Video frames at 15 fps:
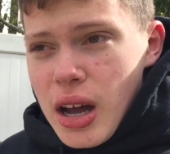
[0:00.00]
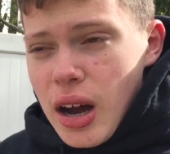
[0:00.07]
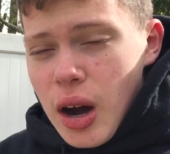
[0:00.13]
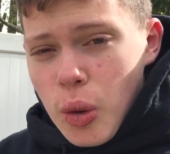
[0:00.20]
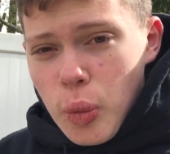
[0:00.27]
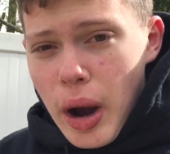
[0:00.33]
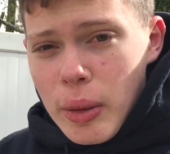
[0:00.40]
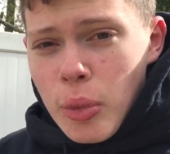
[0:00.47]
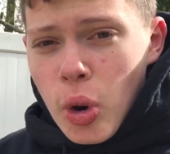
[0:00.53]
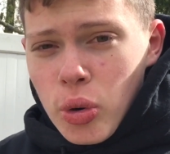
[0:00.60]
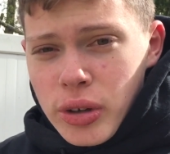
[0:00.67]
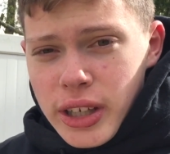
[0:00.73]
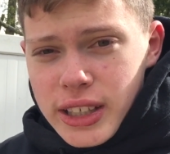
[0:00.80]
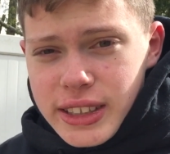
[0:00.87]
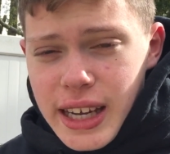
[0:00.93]
while I'm
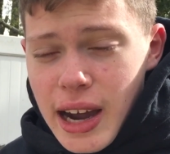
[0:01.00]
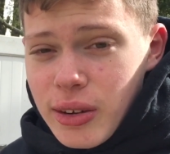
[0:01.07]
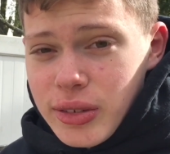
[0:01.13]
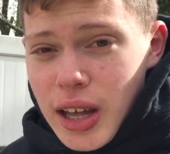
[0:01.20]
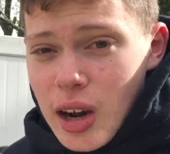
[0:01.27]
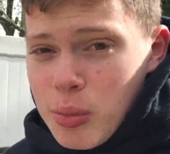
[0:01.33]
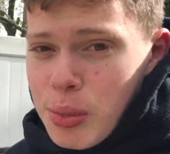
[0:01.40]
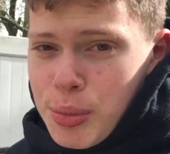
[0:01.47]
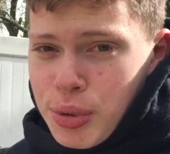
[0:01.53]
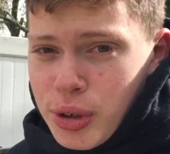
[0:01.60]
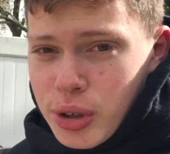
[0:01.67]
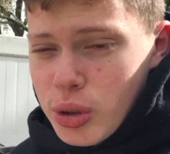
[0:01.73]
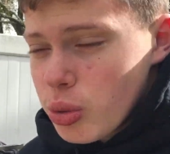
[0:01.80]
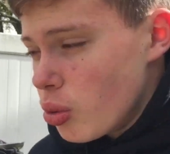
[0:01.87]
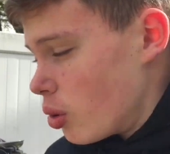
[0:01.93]
holding it down. That'll be
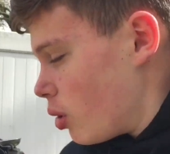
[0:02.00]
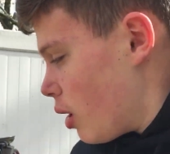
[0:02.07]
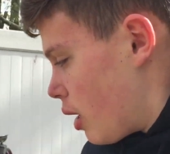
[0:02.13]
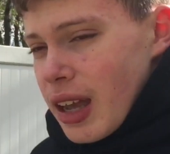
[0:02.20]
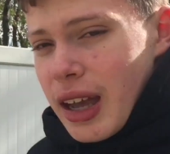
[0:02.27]
pretty cool.